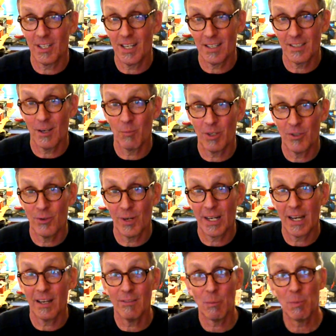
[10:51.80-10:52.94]
get someone to drink
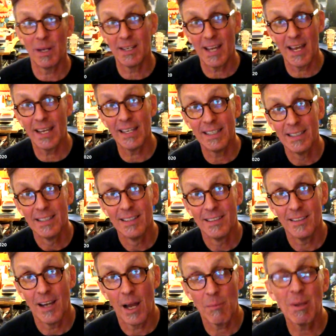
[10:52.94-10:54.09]
out of a bidet.
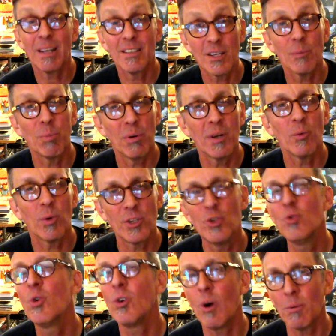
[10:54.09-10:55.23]
I mean, to the point where
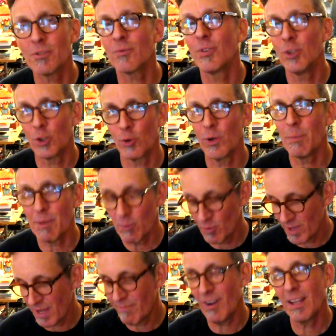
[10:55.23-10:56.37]
you would almost feel creepy
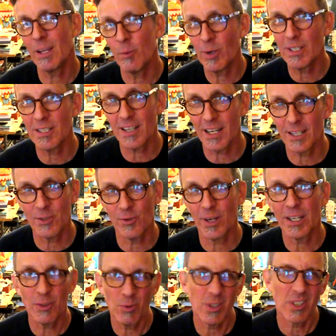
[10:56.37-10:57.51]
when they finally went to take a
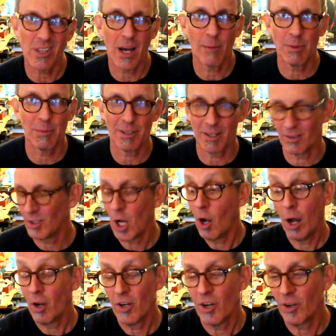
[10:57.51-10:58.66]
drink. You would stop them and go,
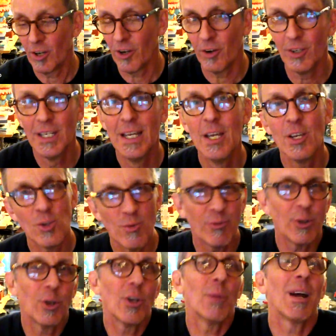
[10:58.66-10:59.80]
no, no, no, no. You'd
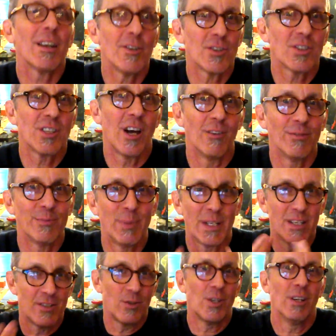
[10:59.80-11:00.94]
feel good about yourself because you'd